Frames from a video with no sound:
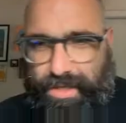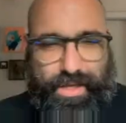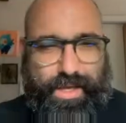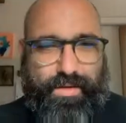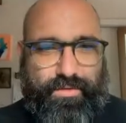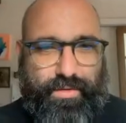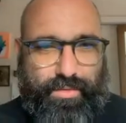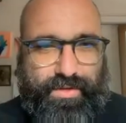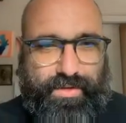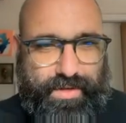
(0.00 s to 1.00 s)
yeah, for some
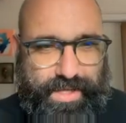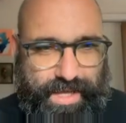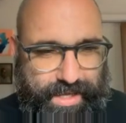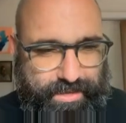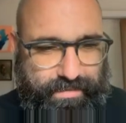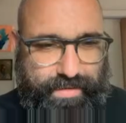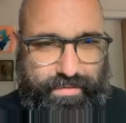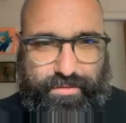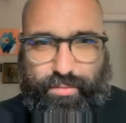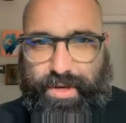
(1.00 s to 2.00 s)
reason, like I just have
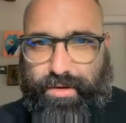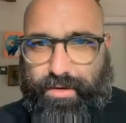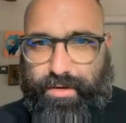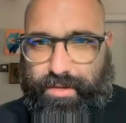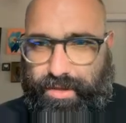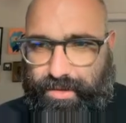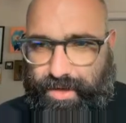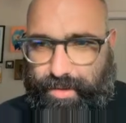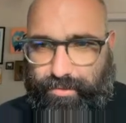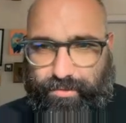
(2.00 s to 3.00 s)
this weird thing that
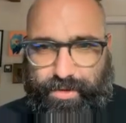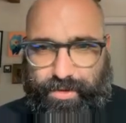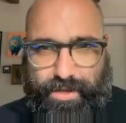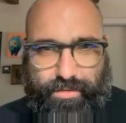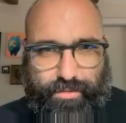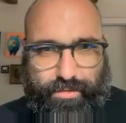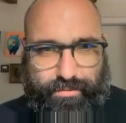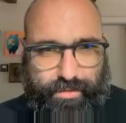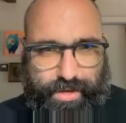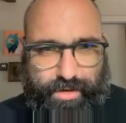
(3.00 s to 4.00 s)
happens when I get close to
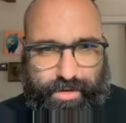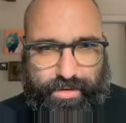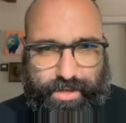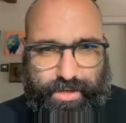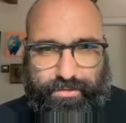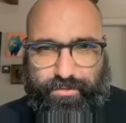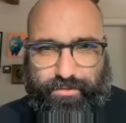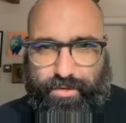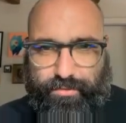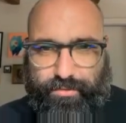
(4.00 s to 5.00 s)
the ground, and it just
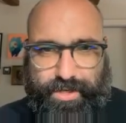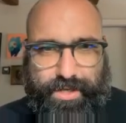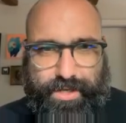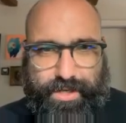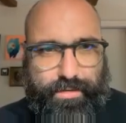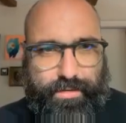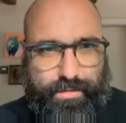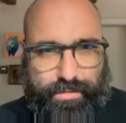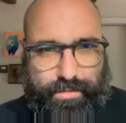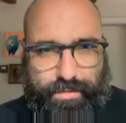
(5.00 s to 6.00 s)
slows me down.
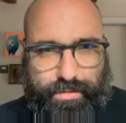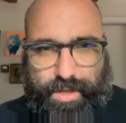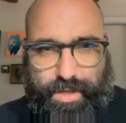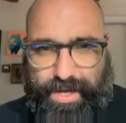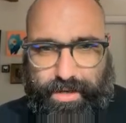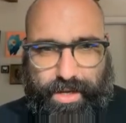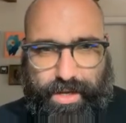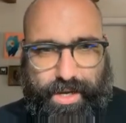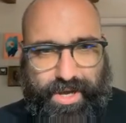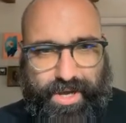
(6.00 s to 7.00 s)
But
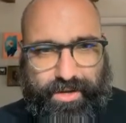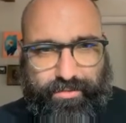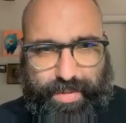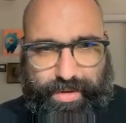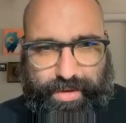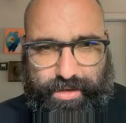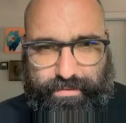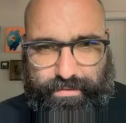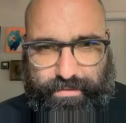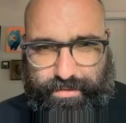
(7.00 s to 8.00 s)
bugs be
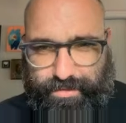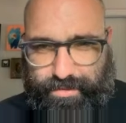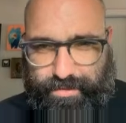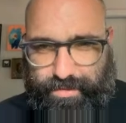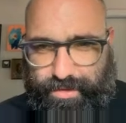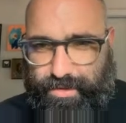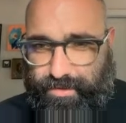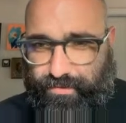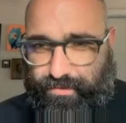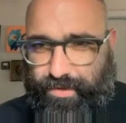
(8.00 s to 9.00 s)
bugs.
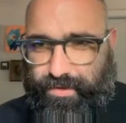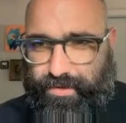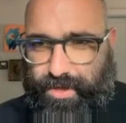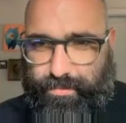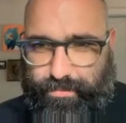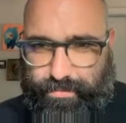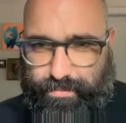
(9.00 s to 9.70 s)
This feels good,